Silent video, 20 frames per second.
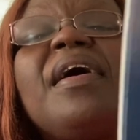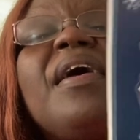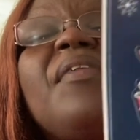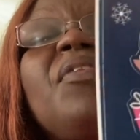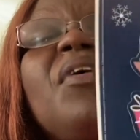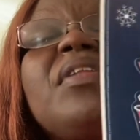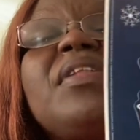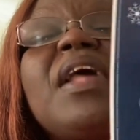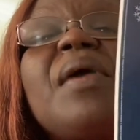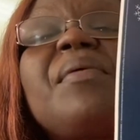
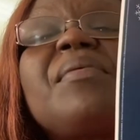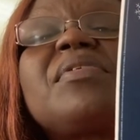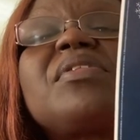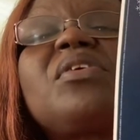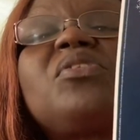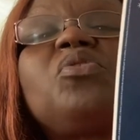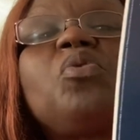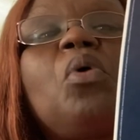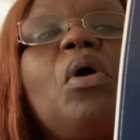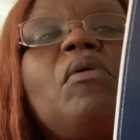Thought that was
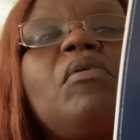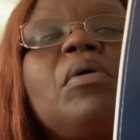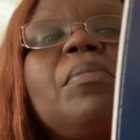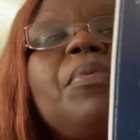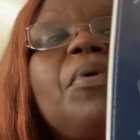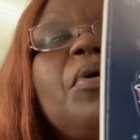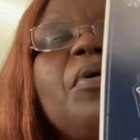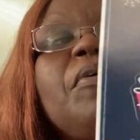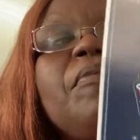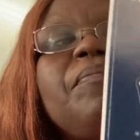
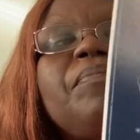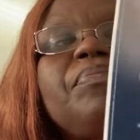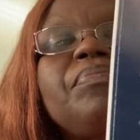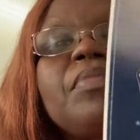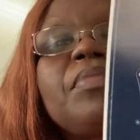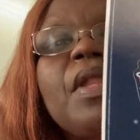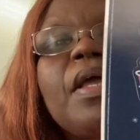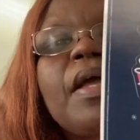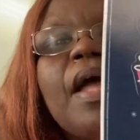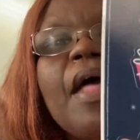adorable.
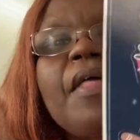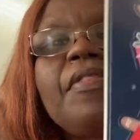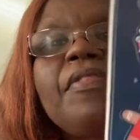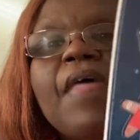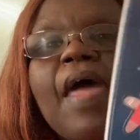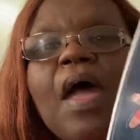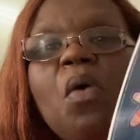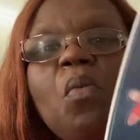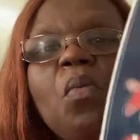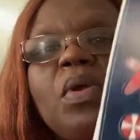I got
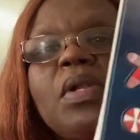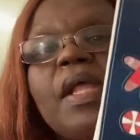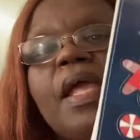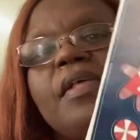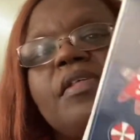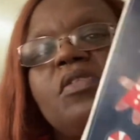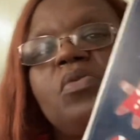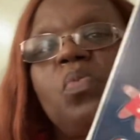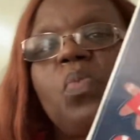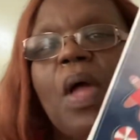that one
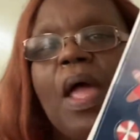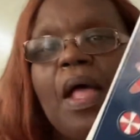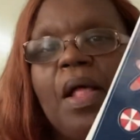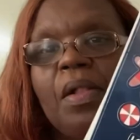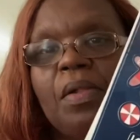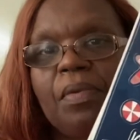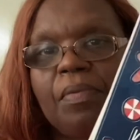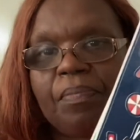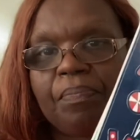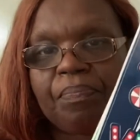as
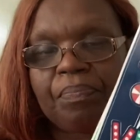well.